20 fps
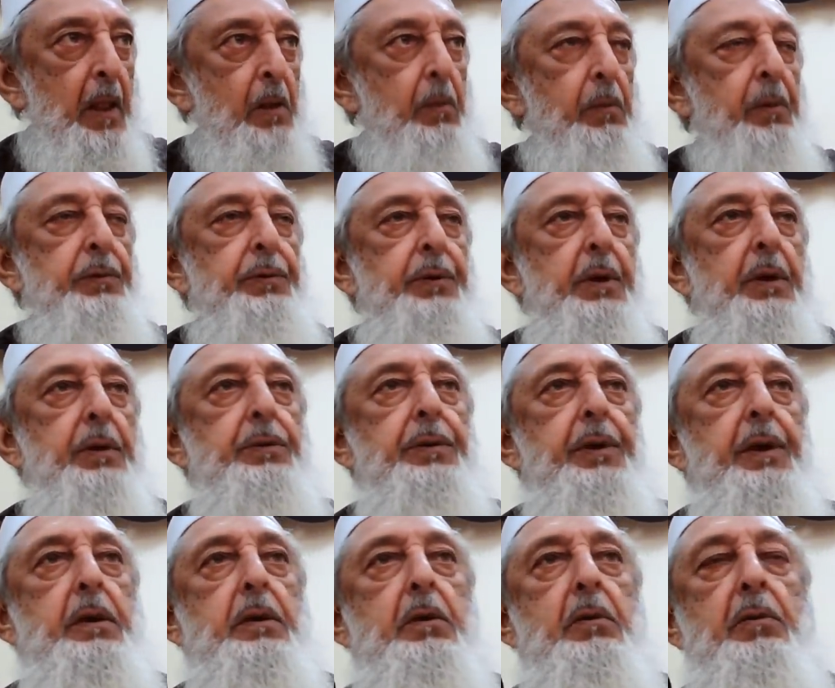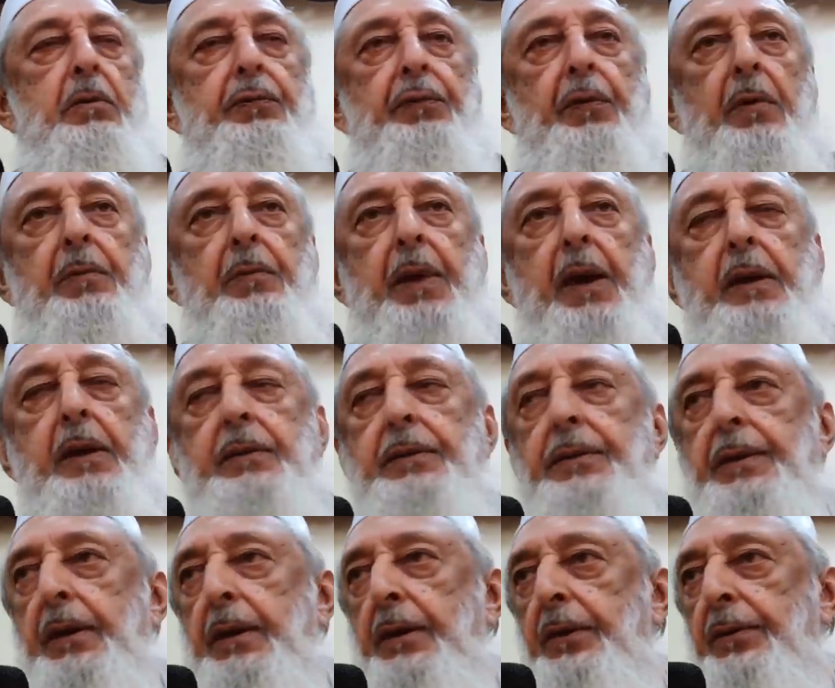which continued from
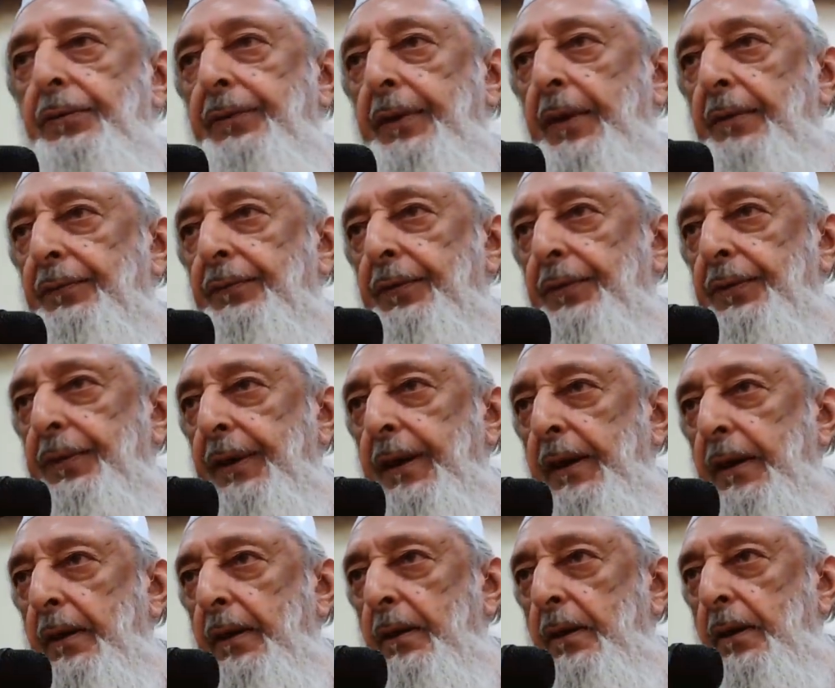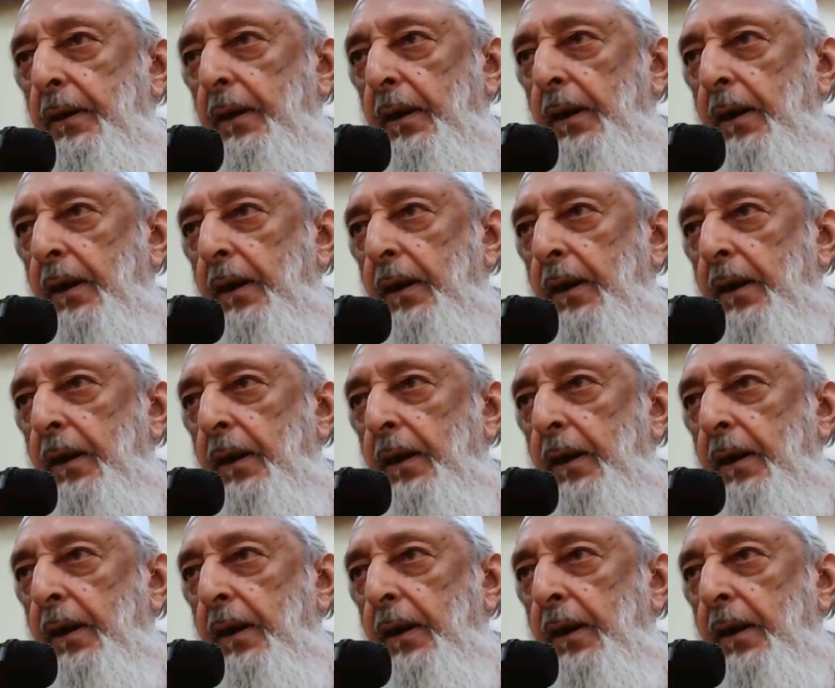1917